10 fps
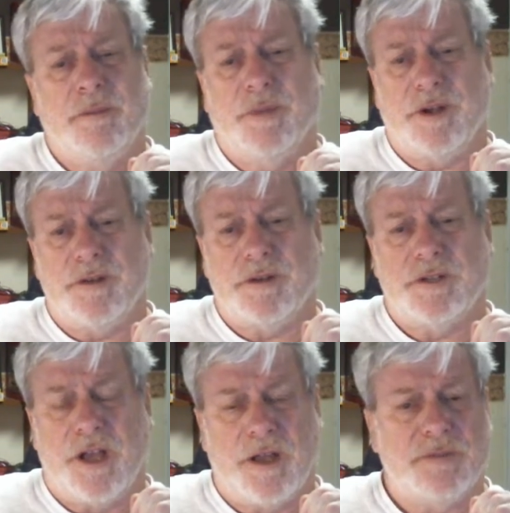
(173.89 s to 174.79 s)
But other
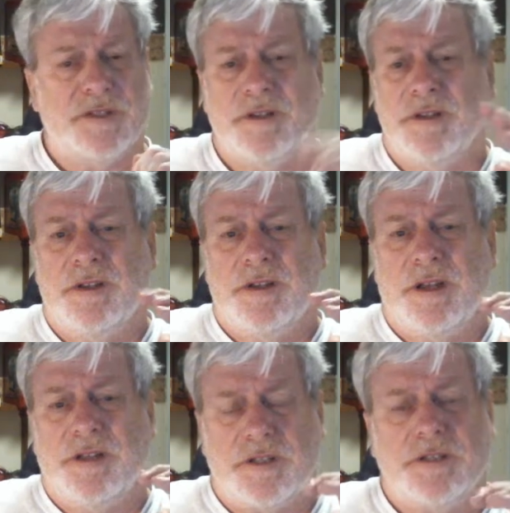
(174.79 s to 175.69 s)
times,
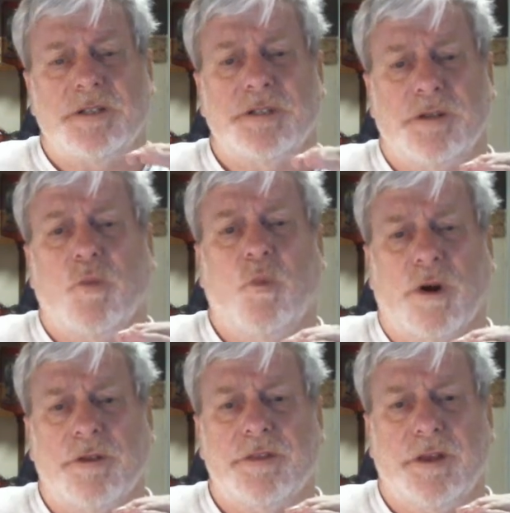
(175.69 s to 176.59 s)
it just isn't
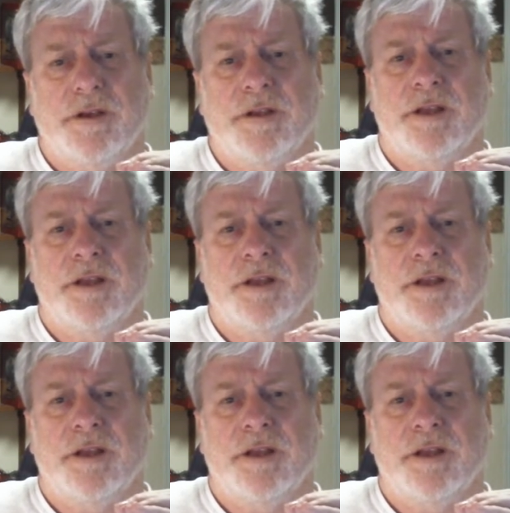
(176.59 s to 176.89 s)
worth it.